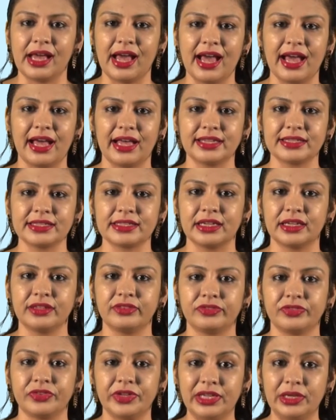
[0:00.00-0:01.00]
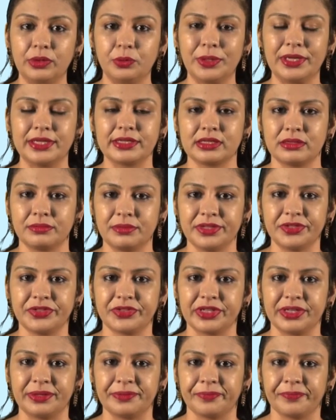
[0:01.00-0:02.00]
has a three-way
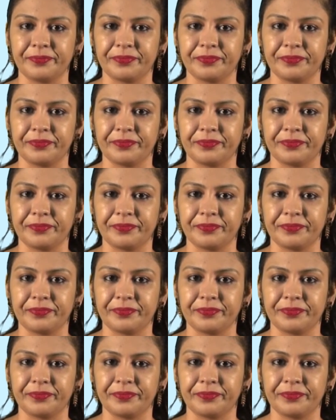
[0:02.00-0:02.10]
symmetry